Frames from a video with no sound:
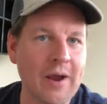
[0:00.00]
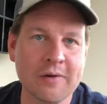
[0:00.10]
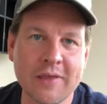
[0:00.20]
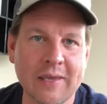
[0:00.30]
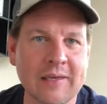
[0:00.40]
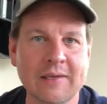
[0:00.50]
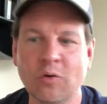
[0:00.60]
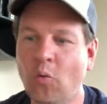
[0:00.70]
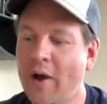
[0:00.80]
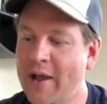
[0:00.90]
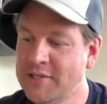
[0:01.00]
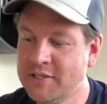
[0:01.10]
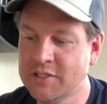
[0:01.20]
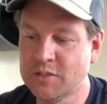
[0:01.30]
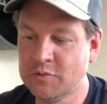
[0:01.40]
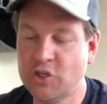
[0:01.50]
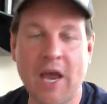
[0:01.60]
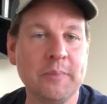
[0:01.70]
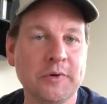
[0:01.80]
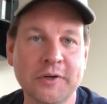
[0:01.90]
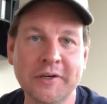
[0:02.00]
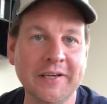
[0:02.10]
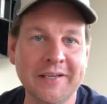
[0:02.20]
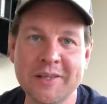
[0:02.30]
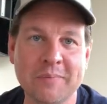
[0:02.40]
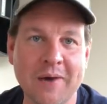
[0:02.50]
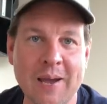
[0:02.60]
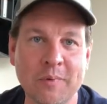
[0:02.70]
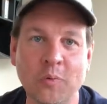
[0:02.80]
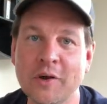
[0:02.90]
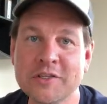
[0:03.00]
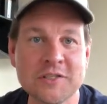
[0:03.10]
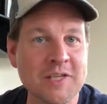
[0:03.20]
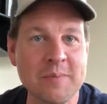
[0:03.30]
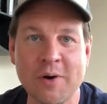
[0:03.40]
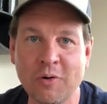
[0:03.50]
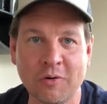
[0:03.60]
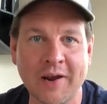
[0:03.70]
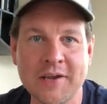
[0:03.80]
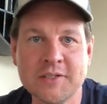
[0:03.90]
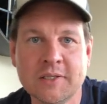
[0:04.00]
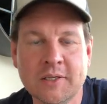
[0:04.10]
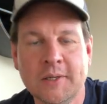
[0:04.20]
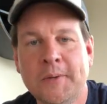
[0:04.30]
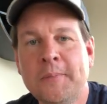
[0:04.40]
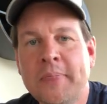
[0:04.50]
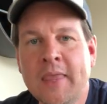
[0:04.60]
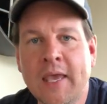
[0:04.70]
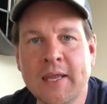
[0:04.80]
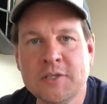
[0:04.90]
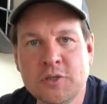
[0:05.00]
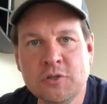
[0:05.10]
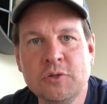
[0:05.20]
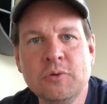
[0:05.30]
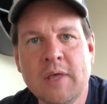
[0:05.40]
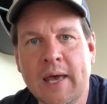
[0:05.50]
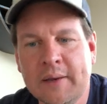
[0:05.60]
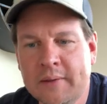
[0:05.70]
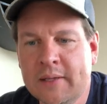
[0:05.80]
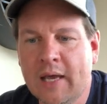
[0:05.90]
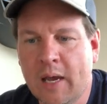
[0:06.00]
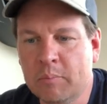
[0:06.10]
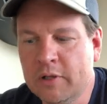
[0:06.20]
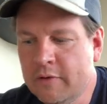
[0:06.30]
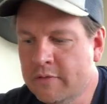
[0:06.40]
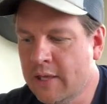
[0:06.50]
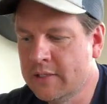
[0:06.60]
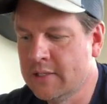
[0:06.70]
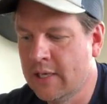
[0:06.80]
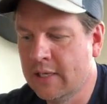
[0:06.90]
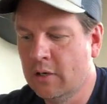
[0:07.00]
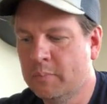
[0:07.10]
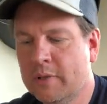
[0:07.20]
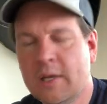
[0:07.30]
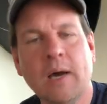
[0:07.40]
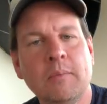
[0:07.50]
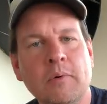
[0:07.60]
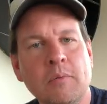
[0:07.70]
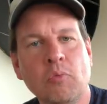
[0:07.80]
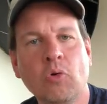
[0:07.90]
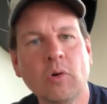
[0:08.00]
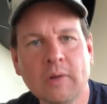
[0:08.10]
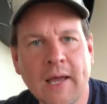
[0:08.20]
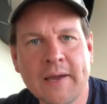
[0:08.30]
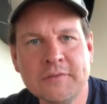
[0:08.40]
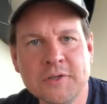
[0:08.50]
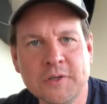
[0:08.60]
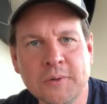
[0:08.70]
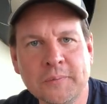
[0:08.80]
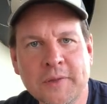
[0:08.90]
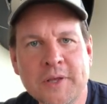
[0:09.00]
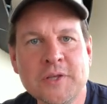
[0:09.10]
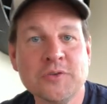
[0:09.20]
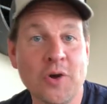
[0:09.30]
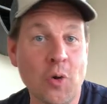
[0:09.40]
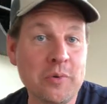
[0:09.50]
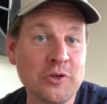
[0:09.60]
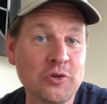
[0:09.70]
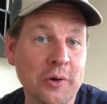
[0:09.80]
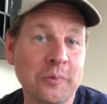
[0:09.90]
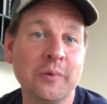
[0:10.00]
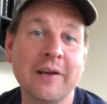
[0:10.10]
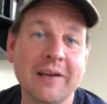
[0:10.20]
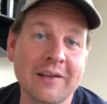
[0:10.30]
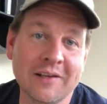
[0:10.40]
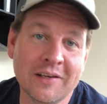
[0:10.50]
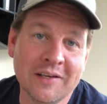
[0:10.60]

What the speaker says: are they in it? Why is this chapter in the Bible? What does it say about Christ? And as you do that, I believe that it'll become more alive to you. So I hope you enjoyed reading